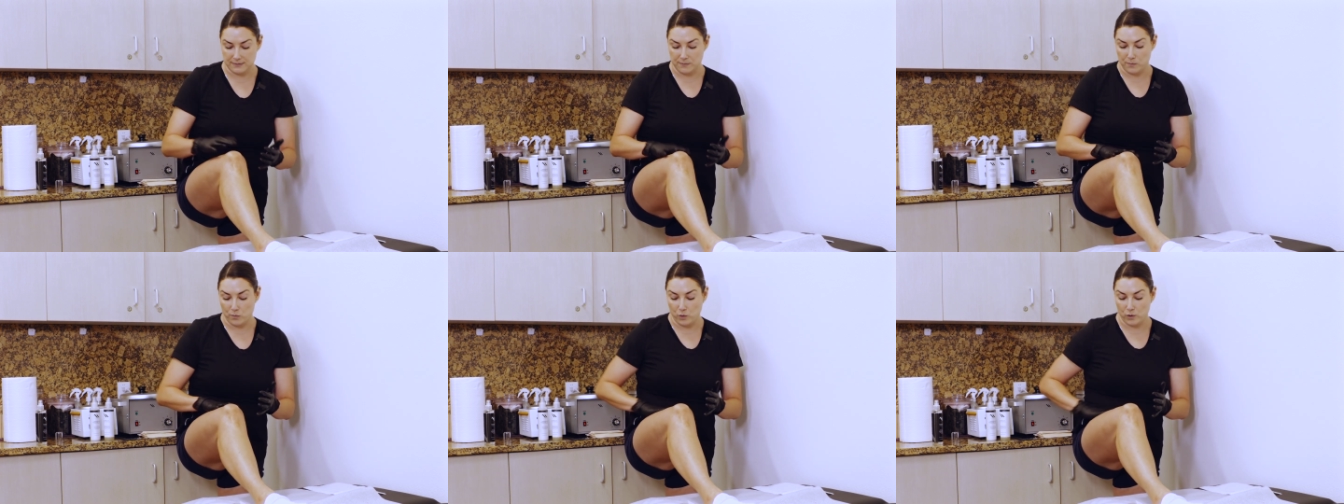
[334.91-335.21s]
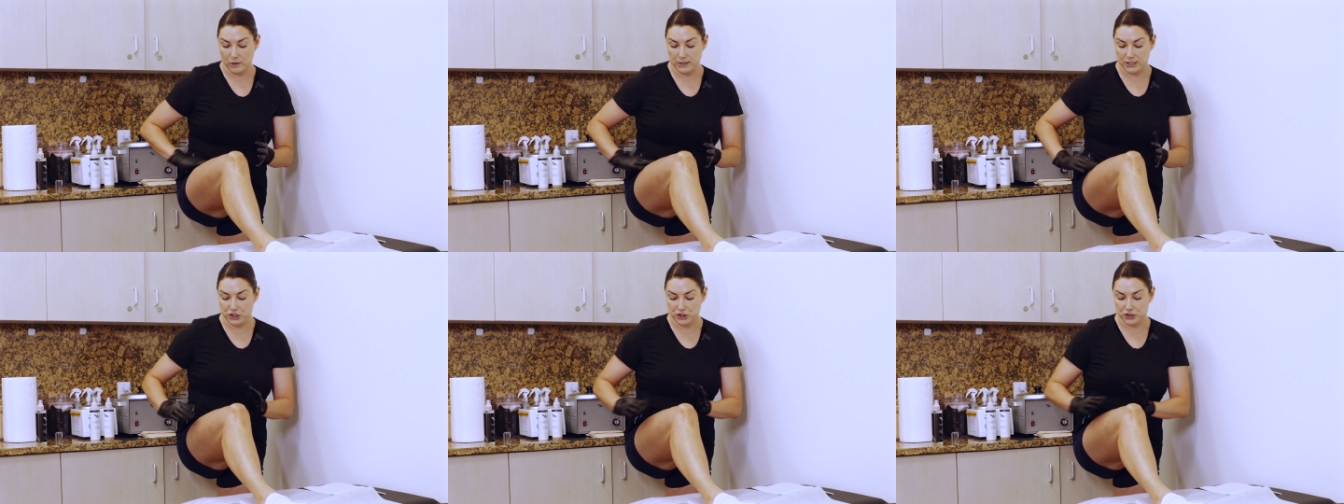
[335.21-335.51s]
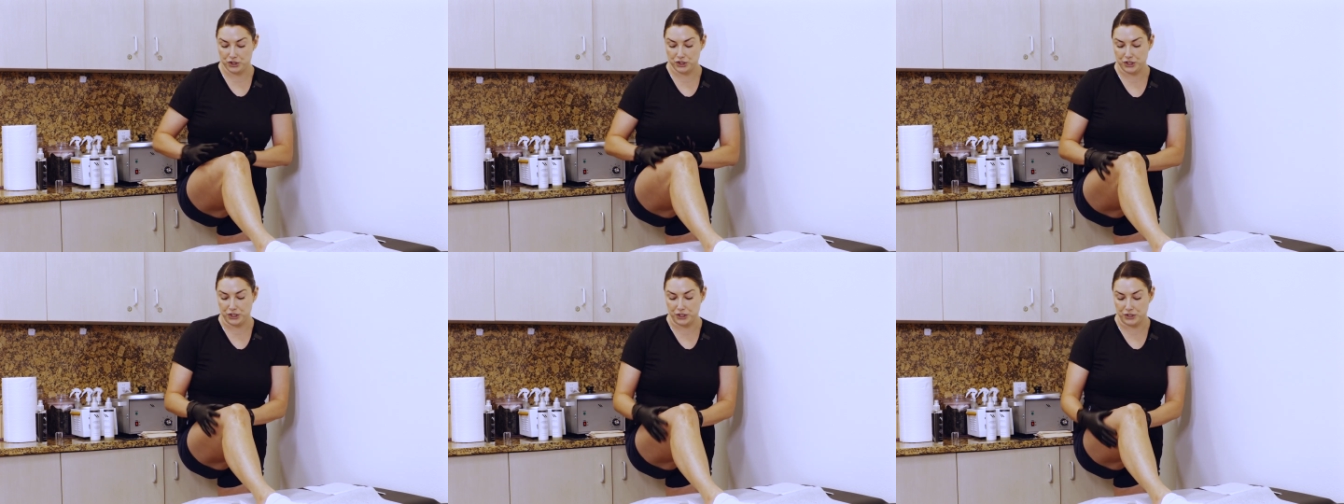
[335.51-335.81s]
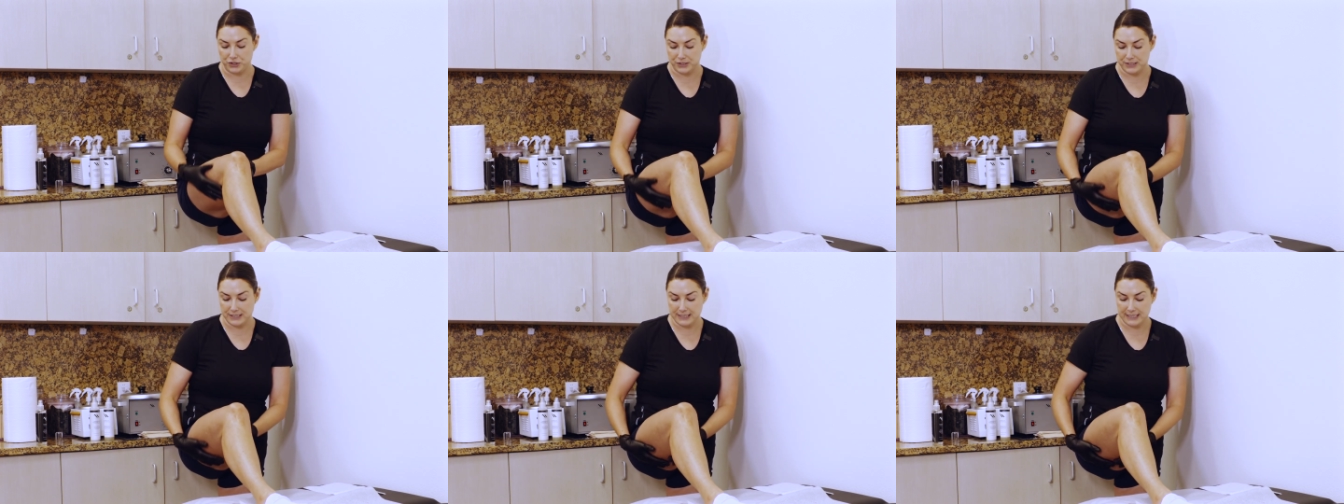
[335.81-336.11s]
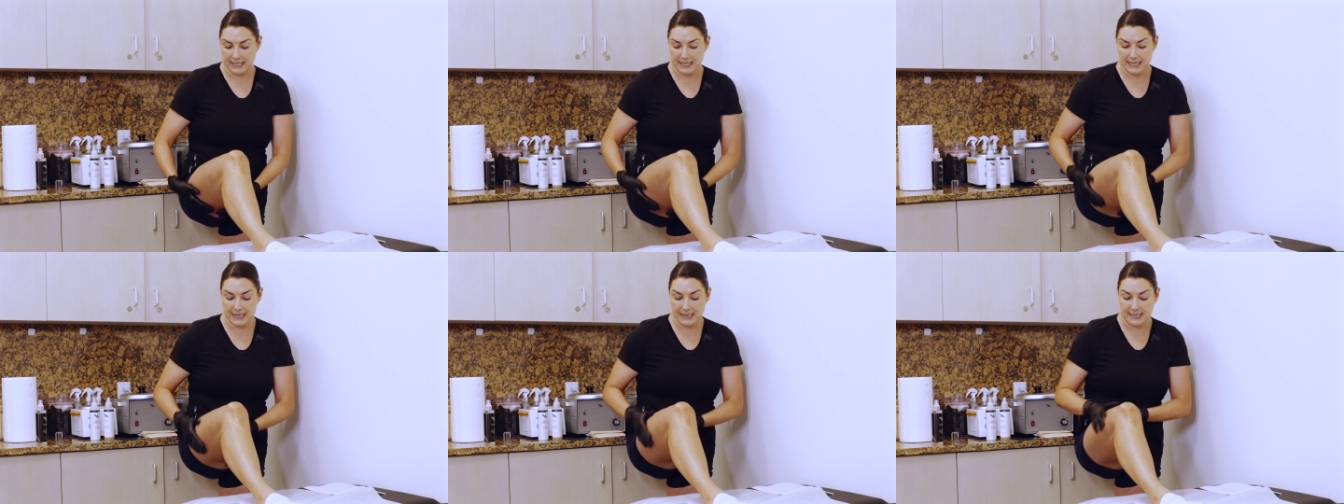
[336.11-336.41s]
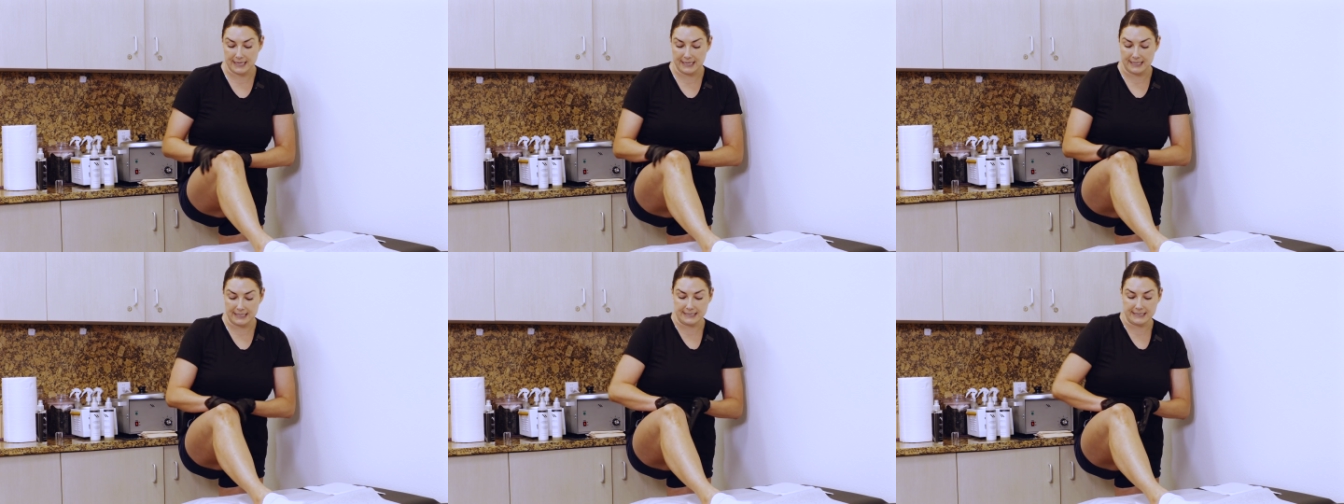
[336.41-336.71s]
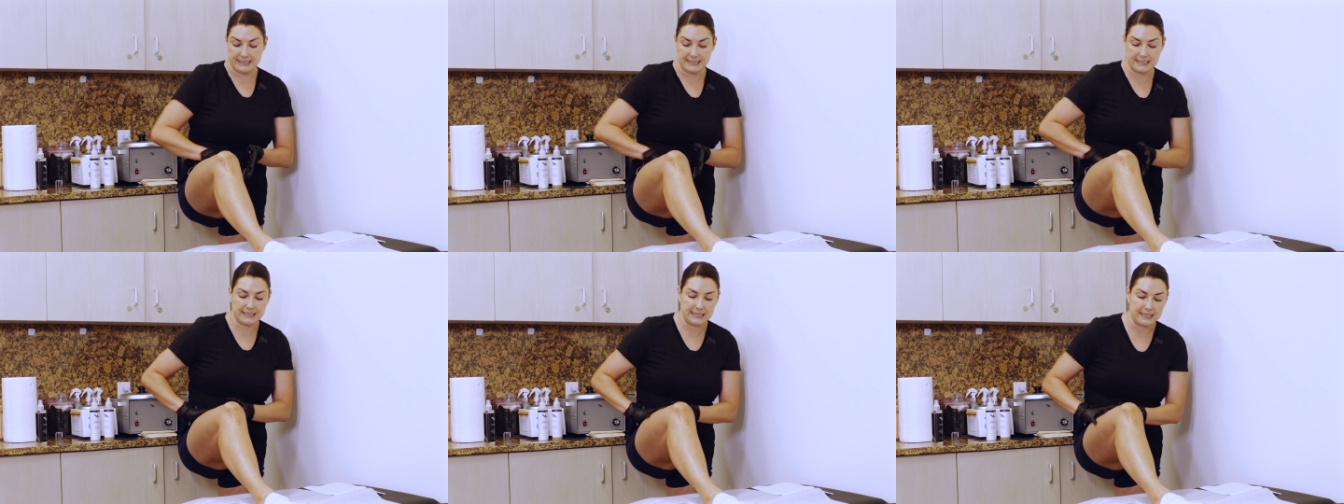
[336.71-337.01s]
moisture to your skin that
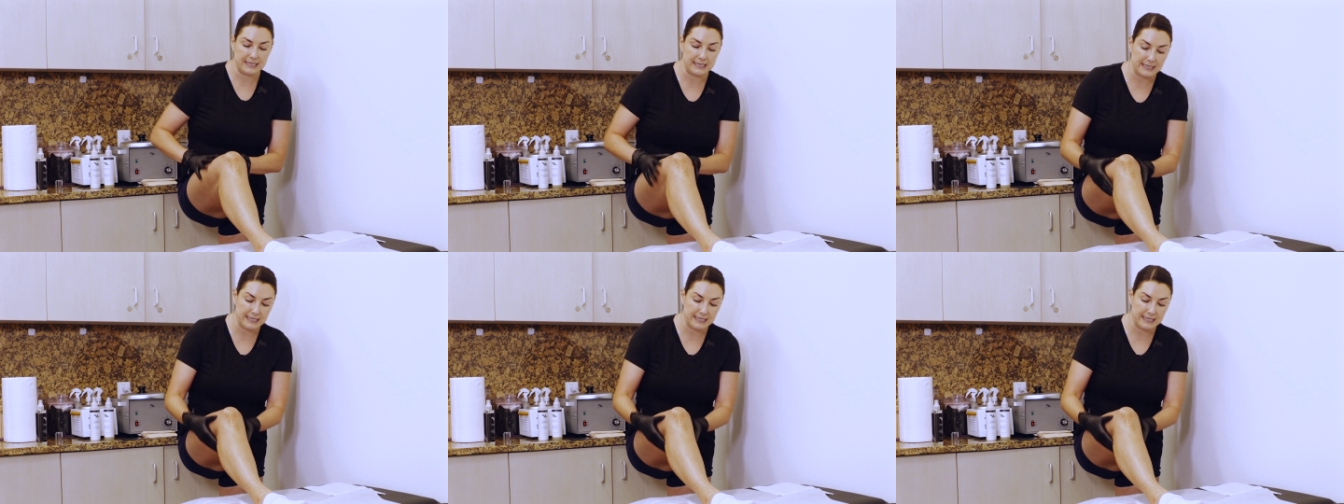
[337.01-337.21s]
is